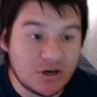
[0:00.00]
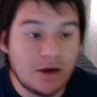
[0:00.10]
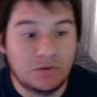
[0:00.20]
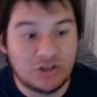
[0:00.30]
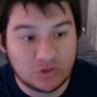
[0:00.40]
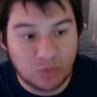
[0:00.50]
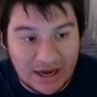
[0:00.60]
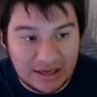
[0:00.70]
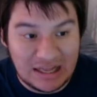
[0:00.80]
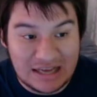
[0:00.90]
which is
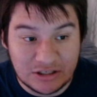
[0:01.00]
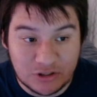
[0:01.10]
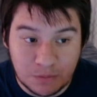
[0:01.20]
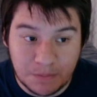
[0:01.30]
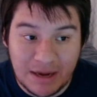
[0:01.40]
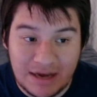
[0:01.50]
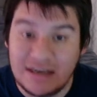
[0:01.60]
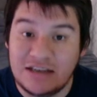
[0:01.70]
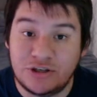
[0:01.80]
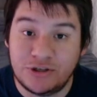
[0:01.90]
why Classic Superman
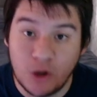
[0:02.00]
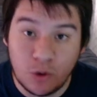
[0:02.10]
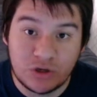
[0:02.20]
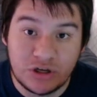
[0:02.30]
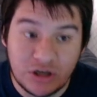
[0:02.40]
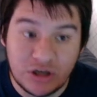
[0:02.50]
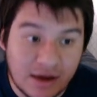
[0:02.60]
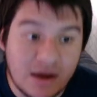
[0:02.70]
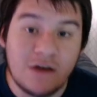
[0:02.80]
is so good.